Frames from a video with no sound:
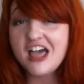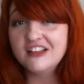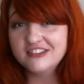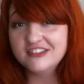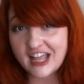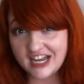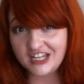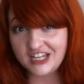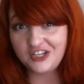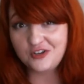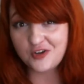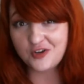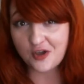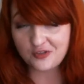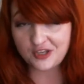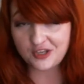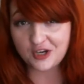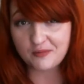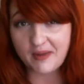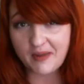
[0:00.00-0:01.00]
letting you know
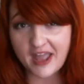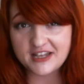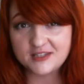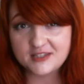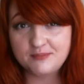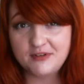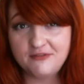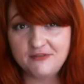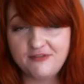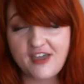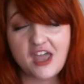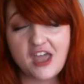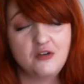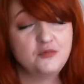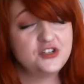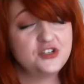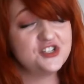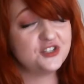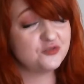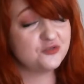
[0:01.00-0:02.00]
that your pet's been fed,
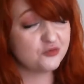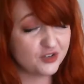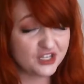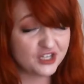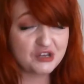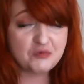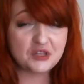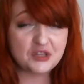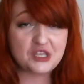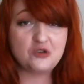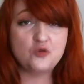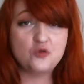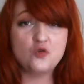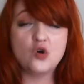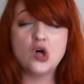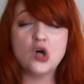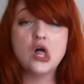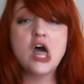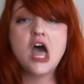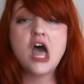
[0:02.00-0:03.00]
which is really, really
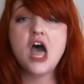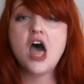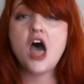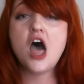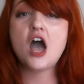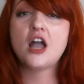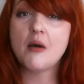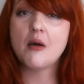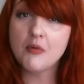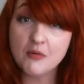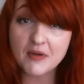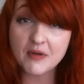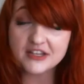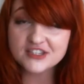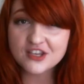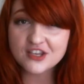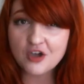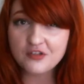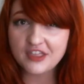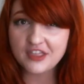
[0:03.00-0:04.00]
cool. A couple of
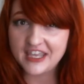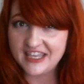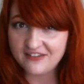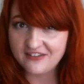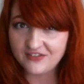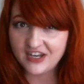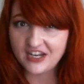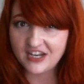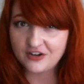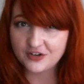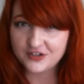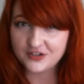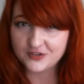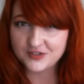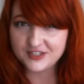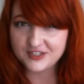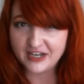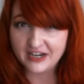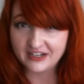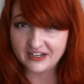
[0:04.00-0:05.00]
months ago, they even
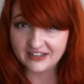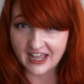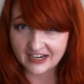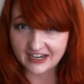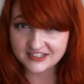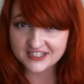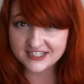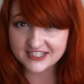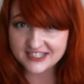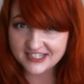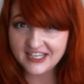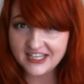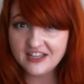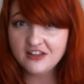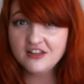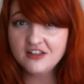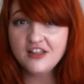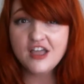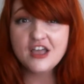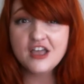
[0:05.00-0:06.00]
introduced an Alexa
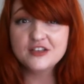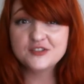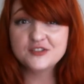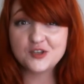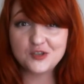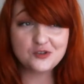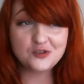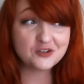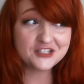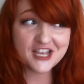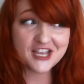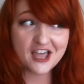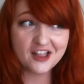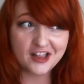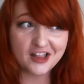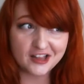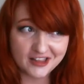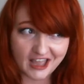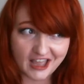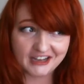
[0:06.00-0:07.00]
skill, so you can
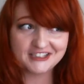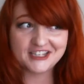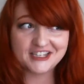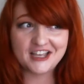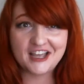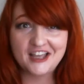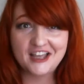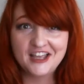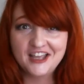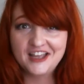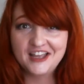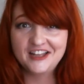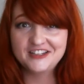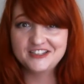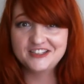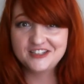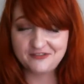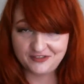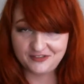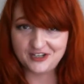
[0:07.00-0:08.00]
tell Alexa
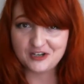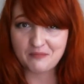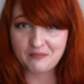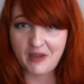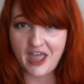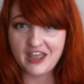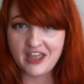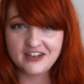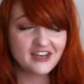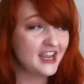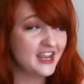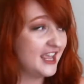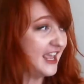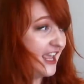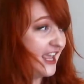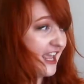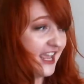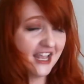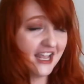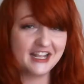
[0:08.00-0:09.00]
to feed your pet.
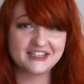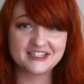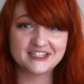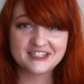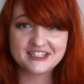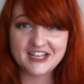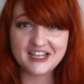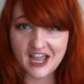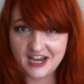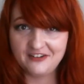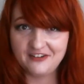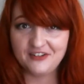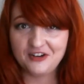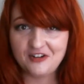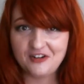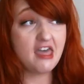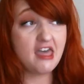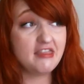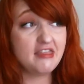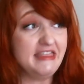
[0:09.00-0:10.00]
It's kind of
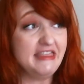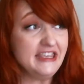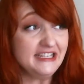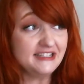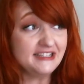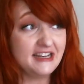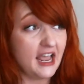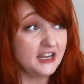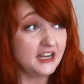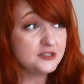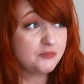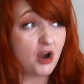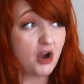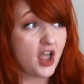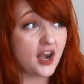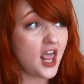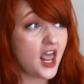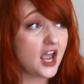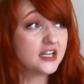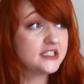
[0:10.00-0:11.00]
incredible. This next
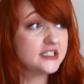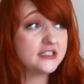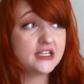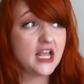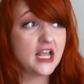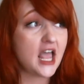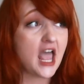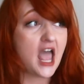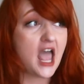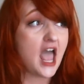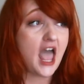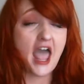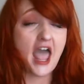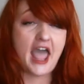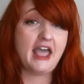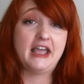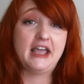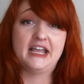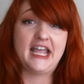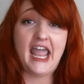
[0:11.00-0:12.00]
product,
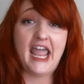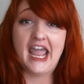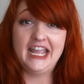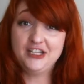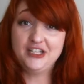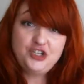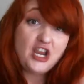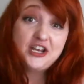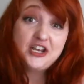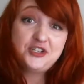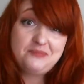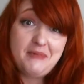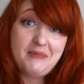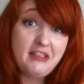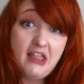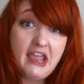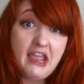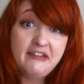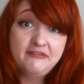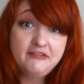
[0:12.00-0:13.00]
it changed my
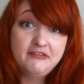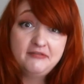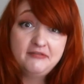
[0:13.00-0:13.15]
life.